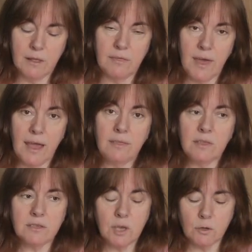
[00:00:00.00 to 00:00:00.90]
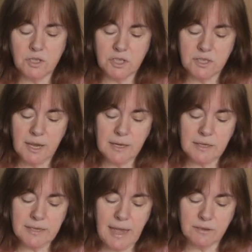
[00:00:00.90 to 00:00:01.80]
then the soldiers settled
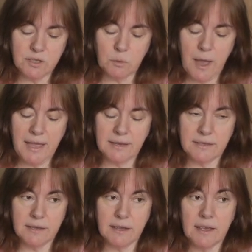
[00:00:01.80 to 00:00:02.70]
down to wait,